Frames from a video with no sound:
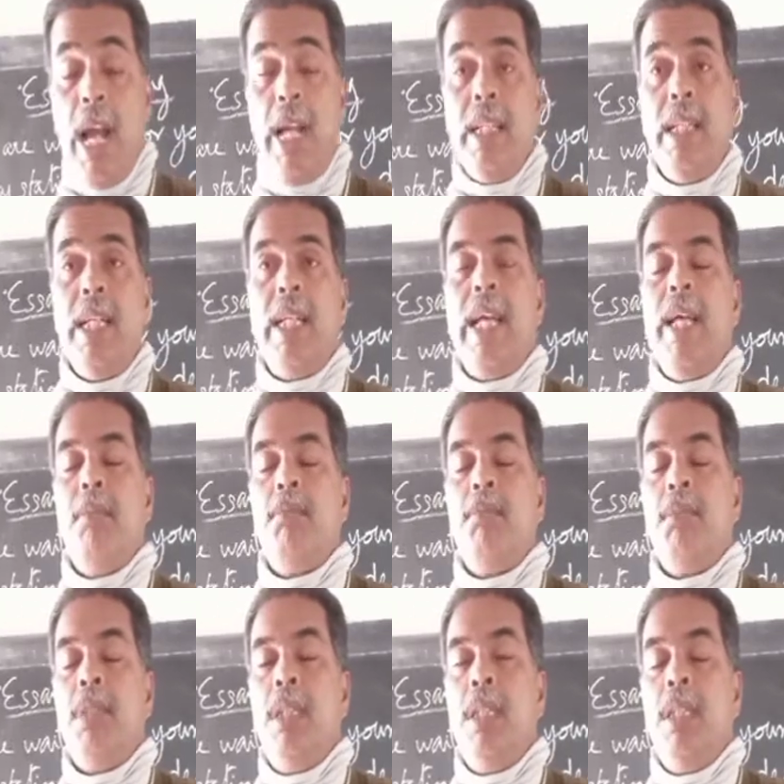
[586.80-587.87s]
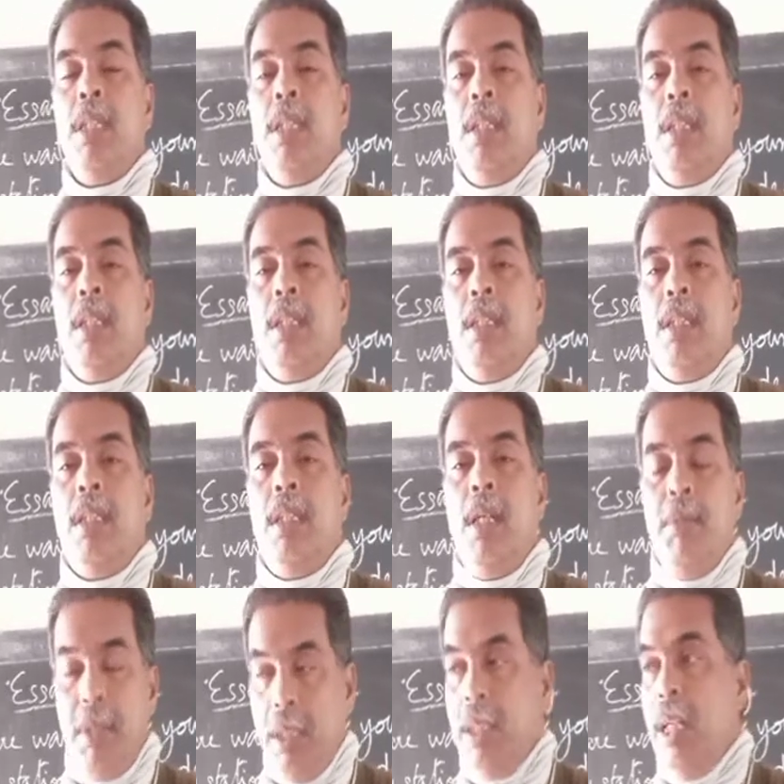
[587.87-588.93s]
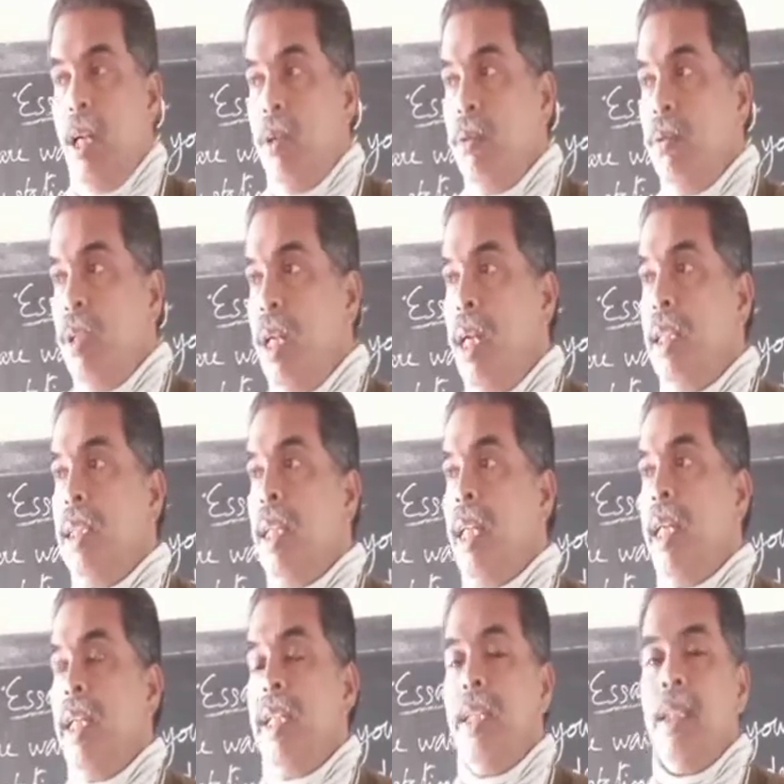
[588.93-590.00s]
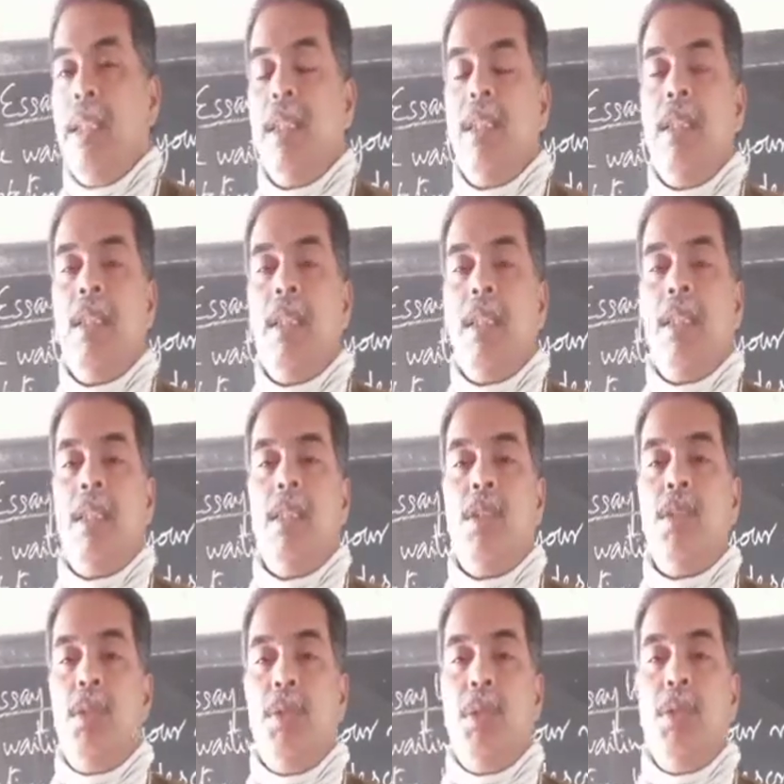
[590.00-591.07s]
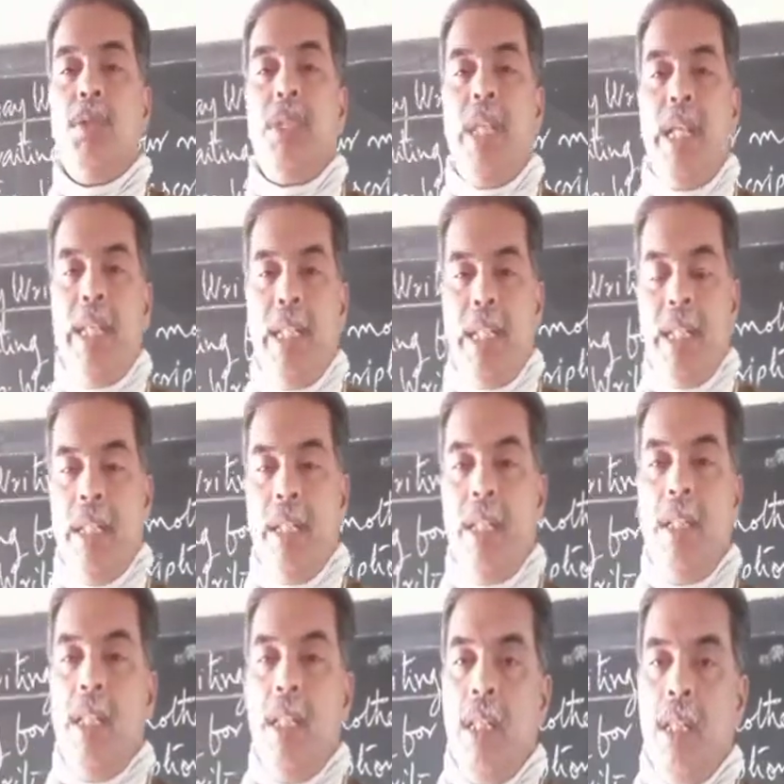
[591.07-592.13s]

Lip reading: At that time, now, and then I saw you standing here.